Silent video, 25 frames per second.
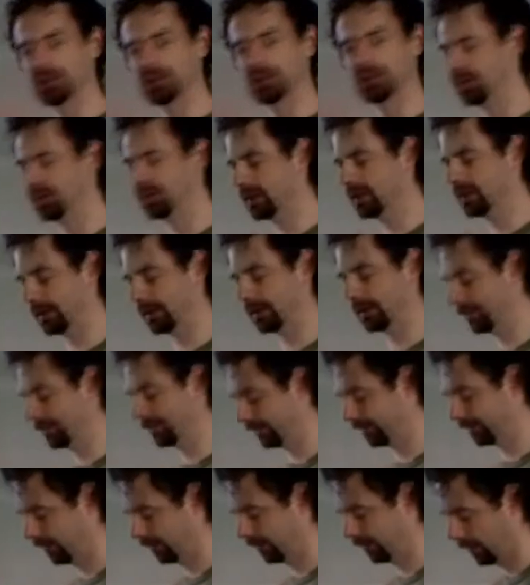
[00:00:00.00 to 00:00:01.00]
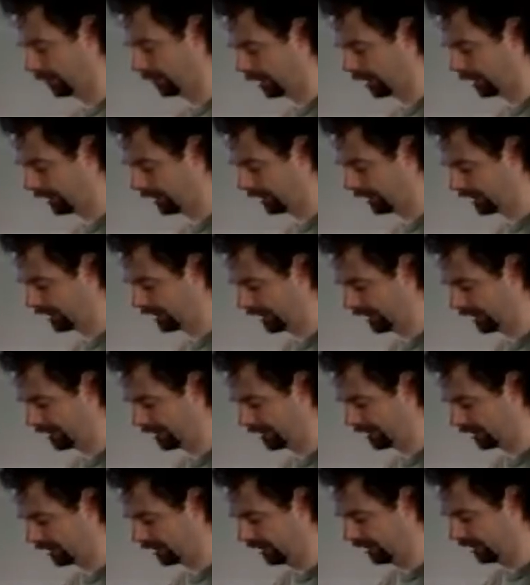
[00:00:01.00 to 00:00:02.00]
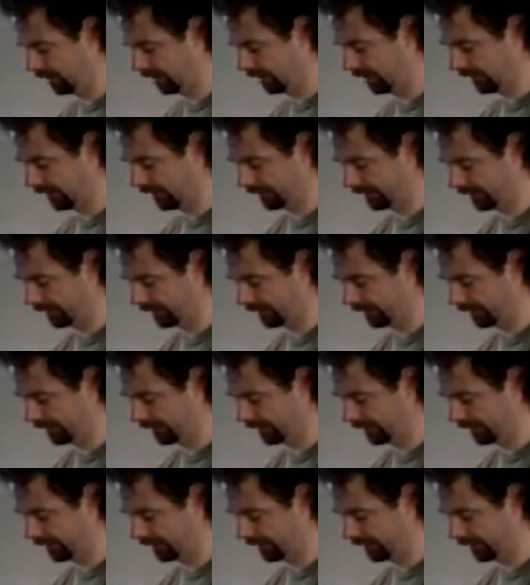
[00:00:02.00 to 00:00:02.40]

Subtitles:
Oh, can't tell you, it's lovely.